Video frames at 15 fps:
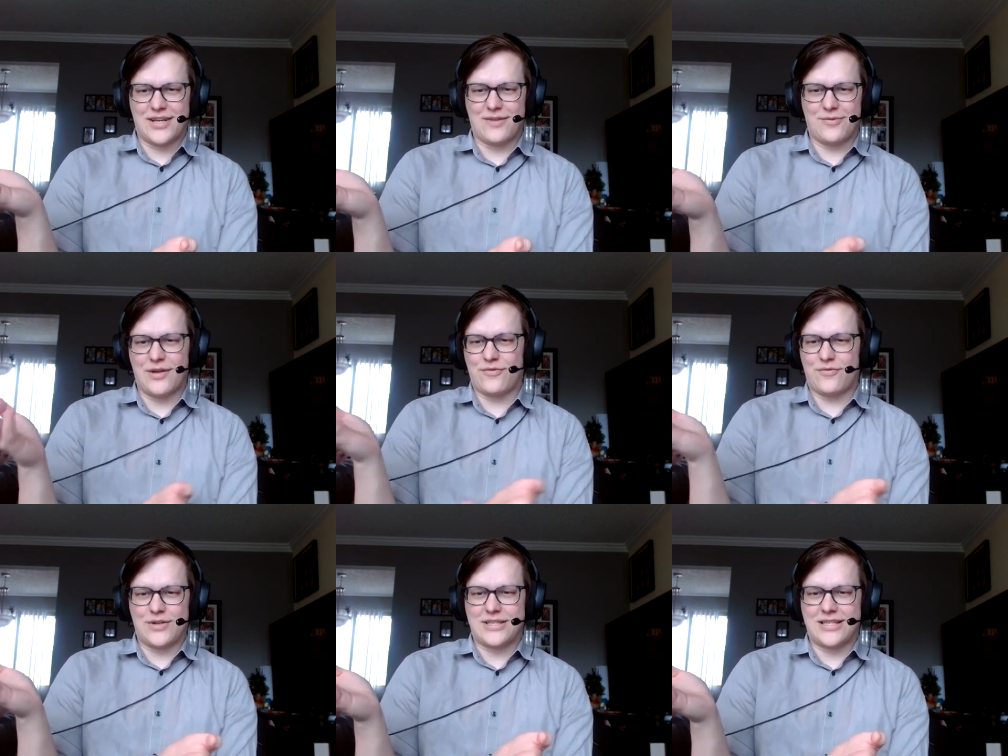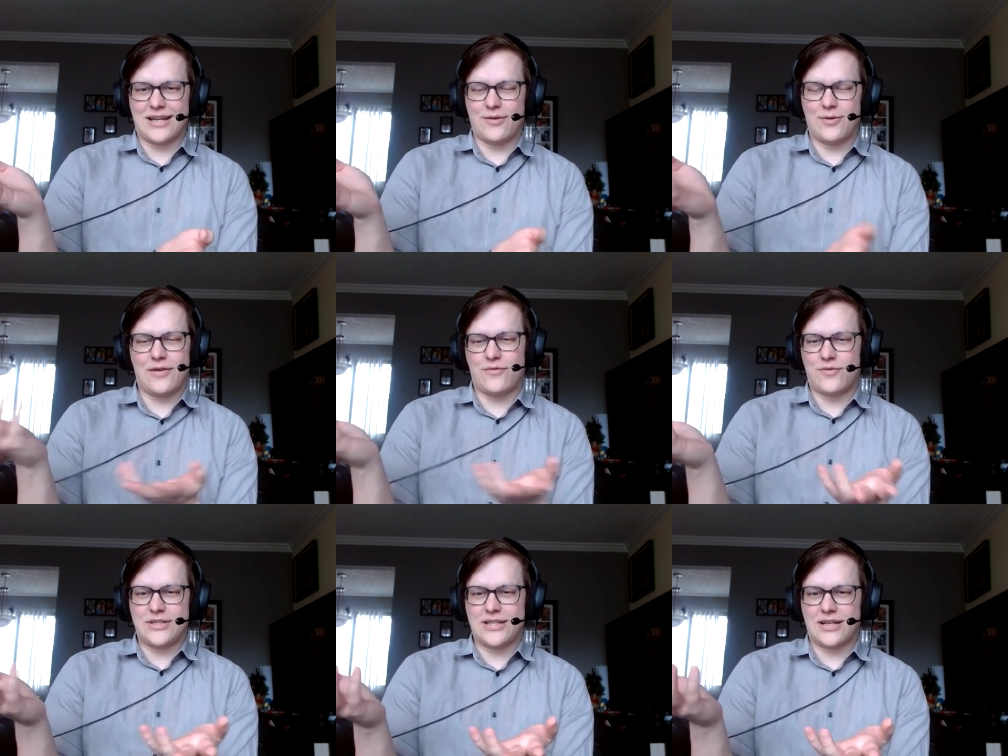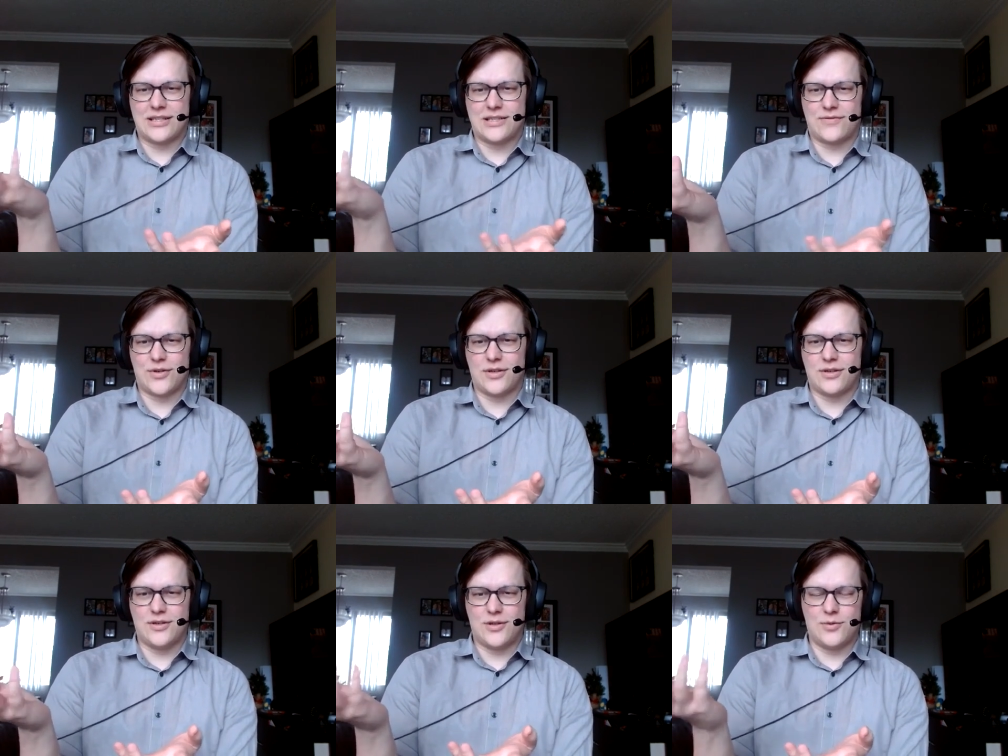free tickets
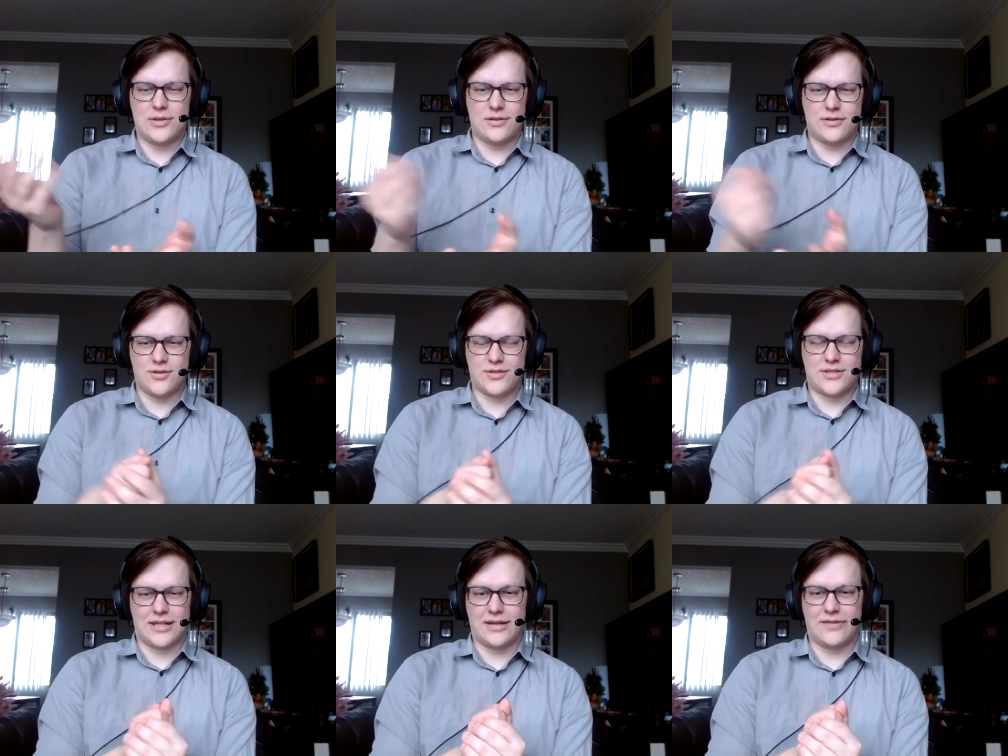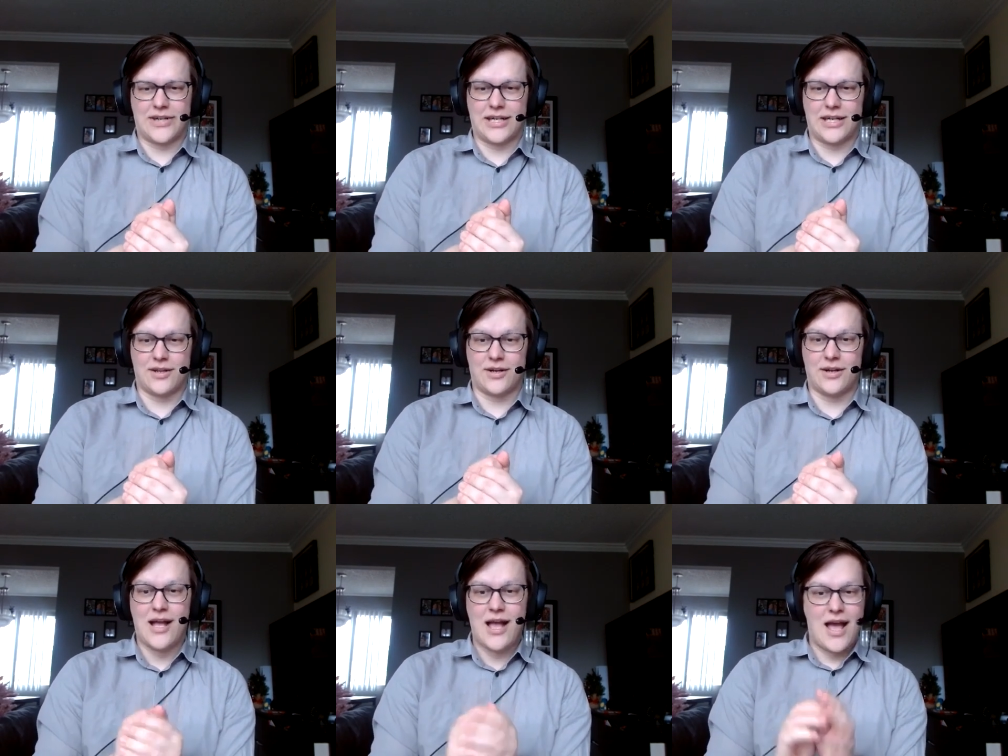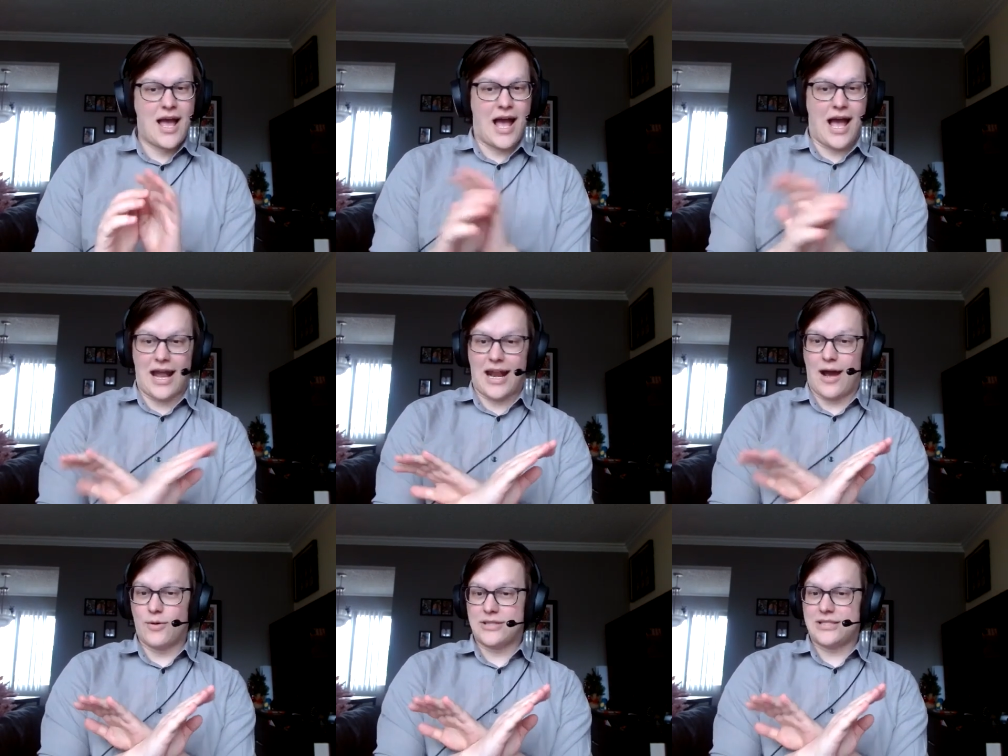for you and your significant other." And
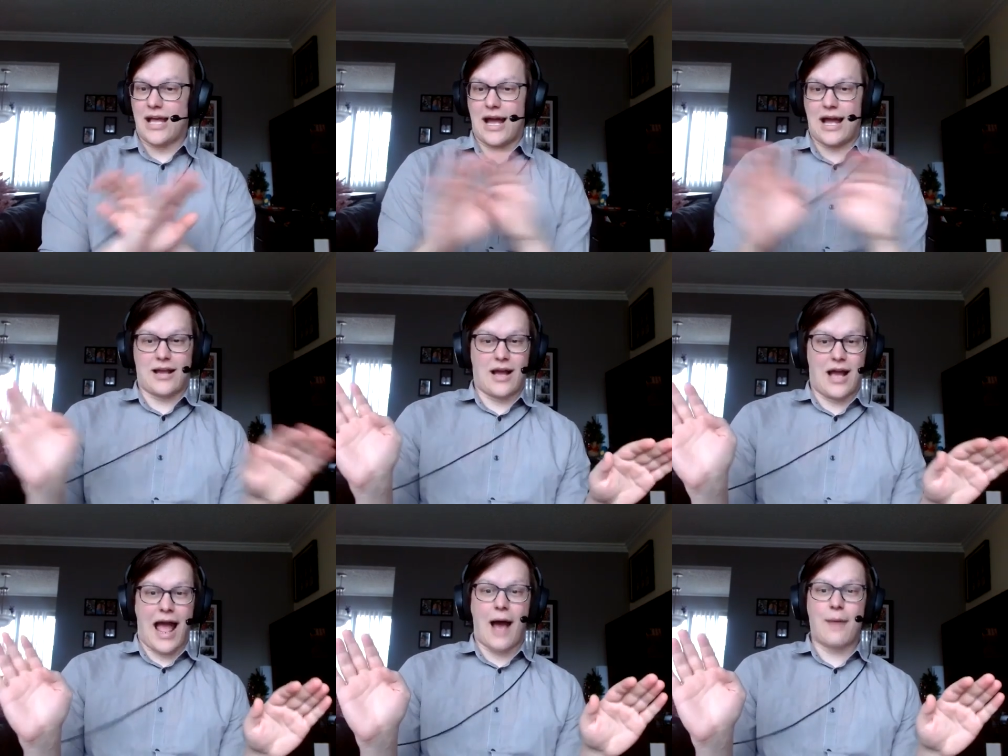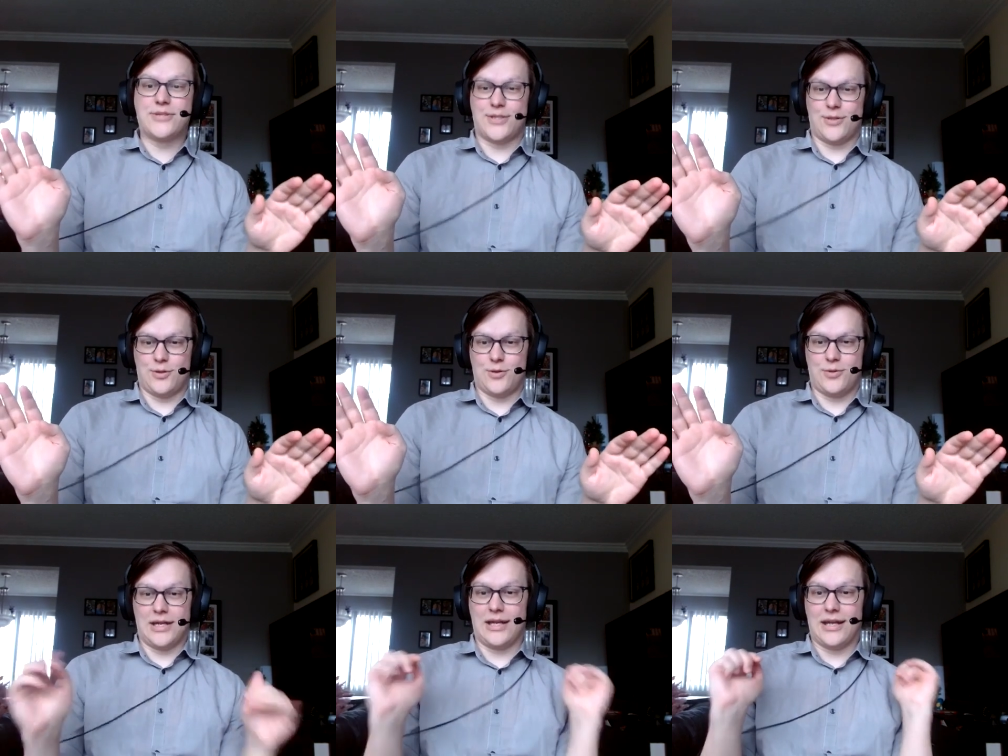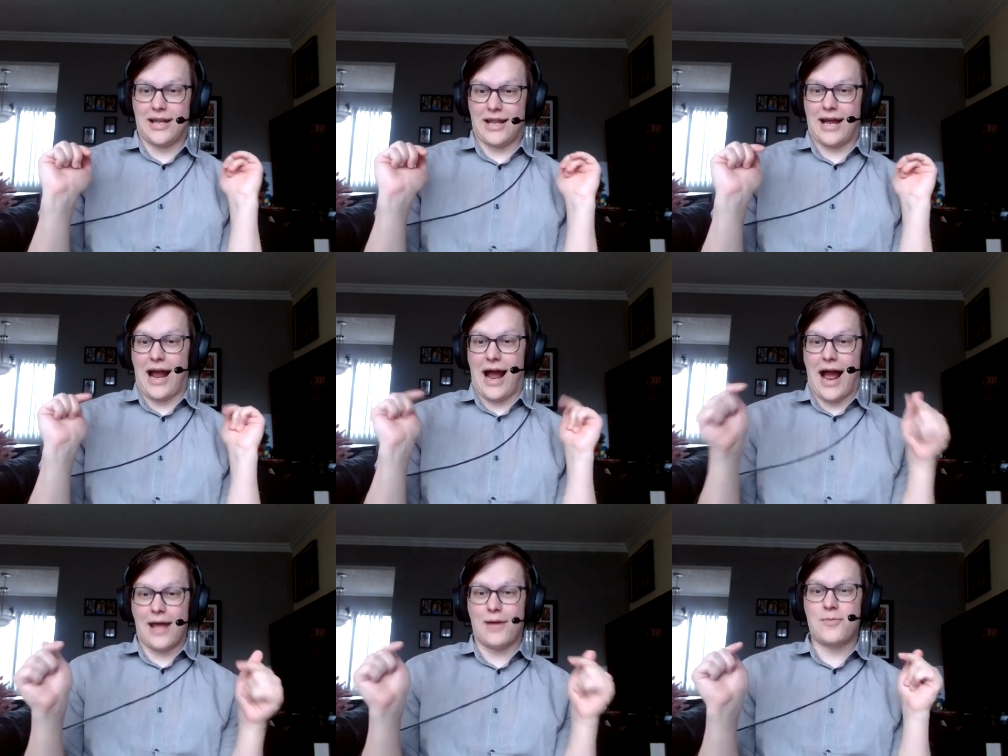I was like, "Absolutely! Like,
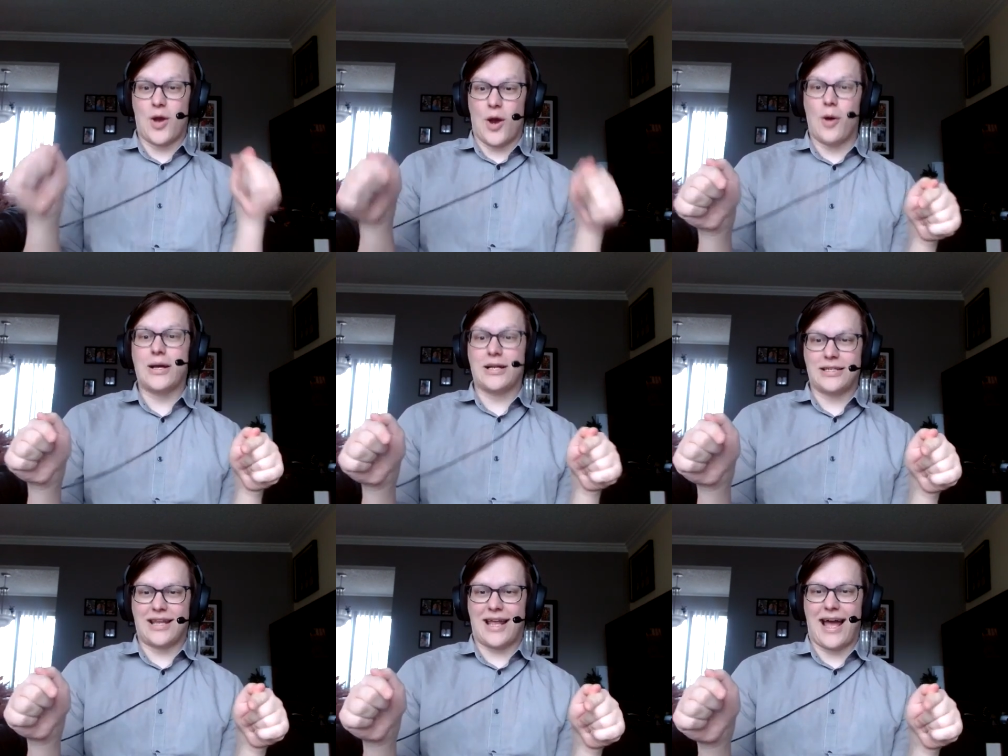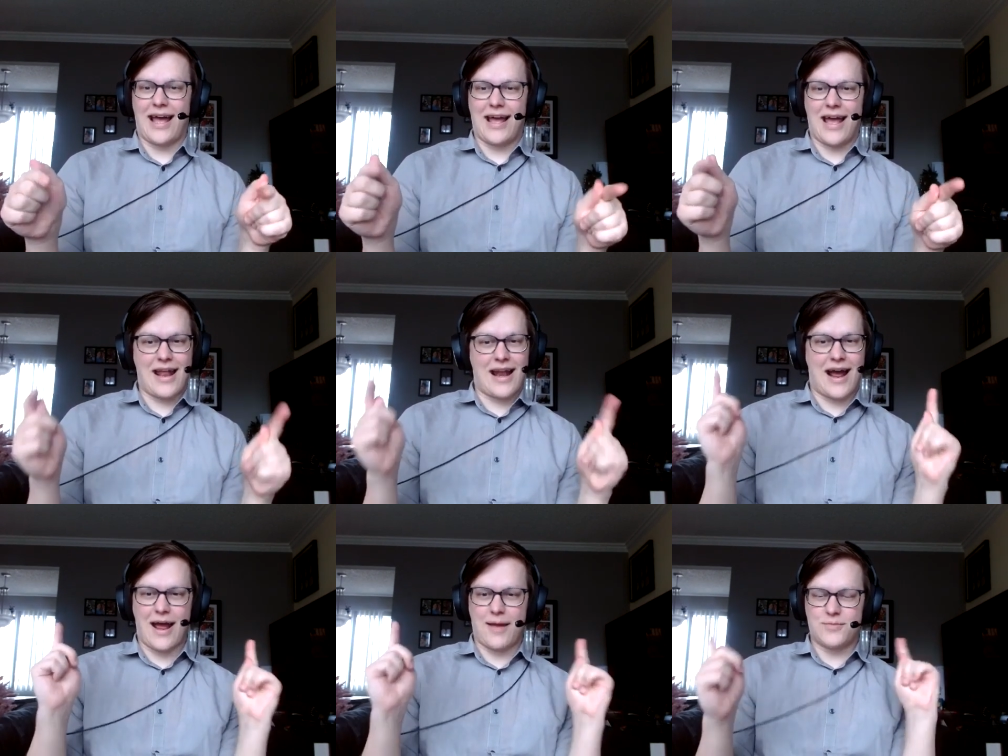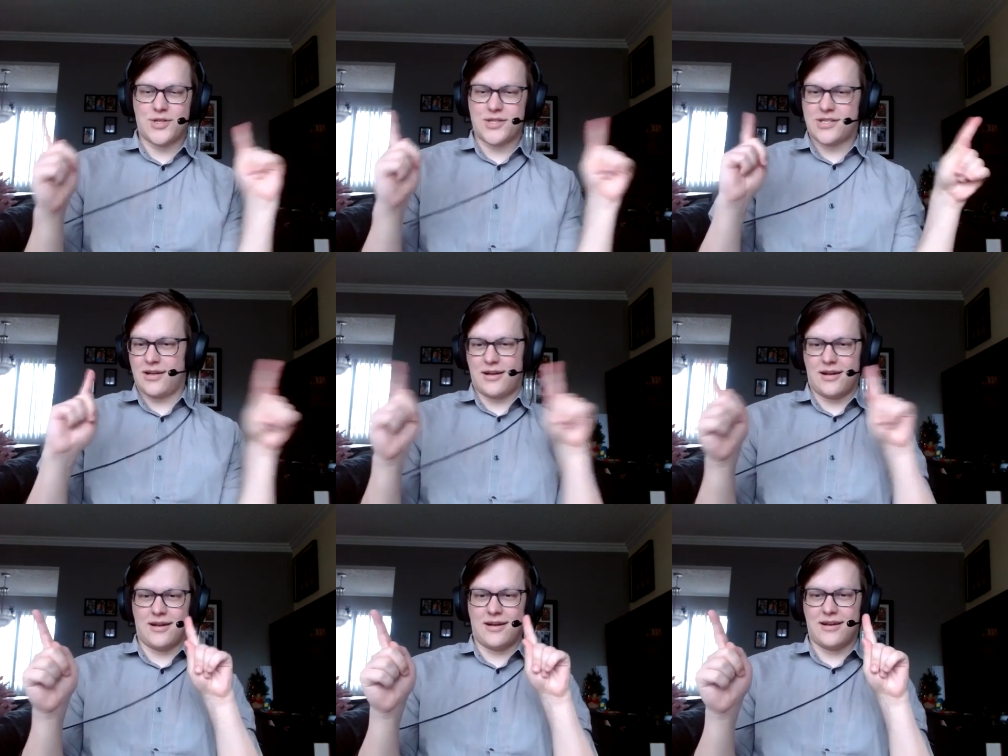I am going to that, and I'm just
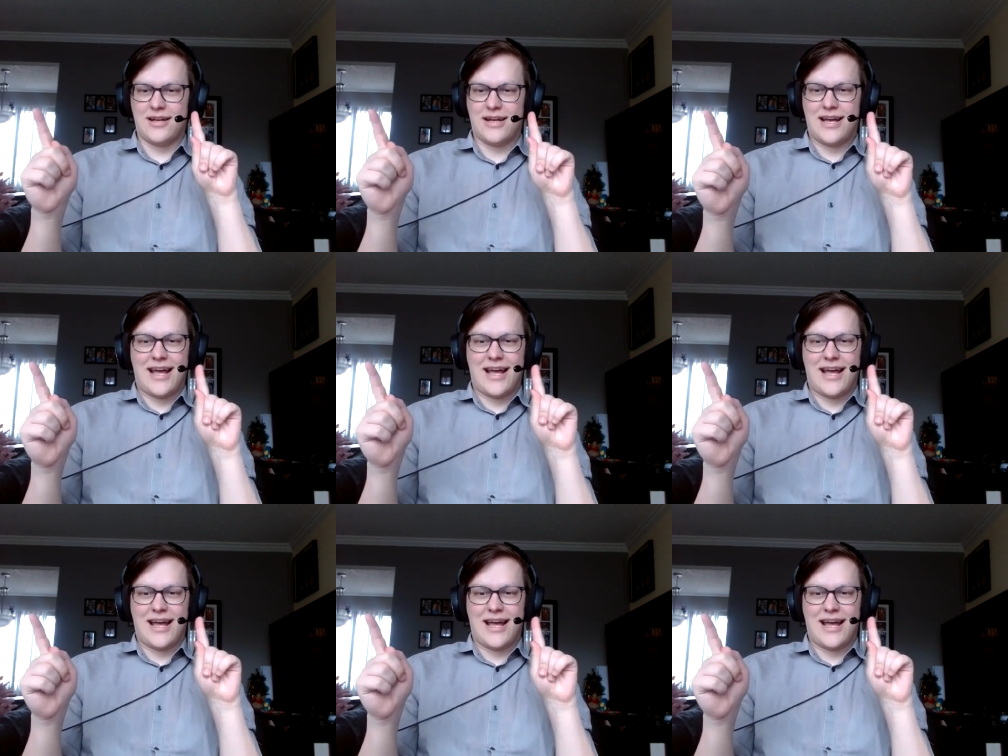gonna."